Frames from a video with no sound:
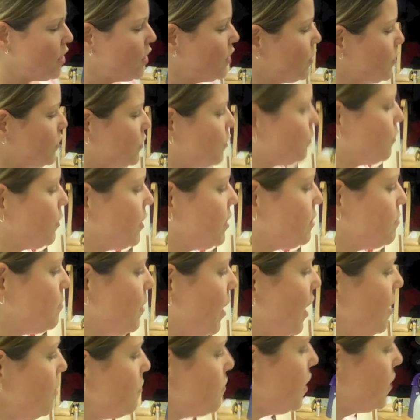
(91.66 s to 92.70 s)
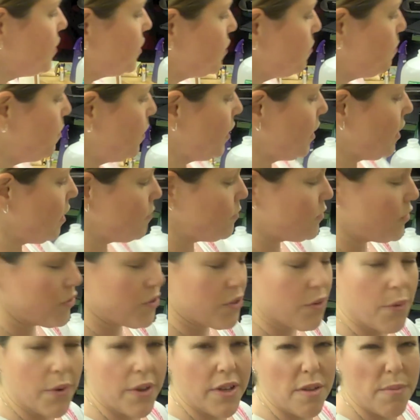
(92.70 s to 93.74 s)
So in my recipe, I'm
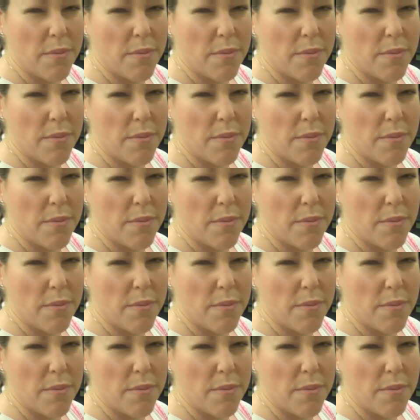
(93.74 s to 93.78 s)
just going to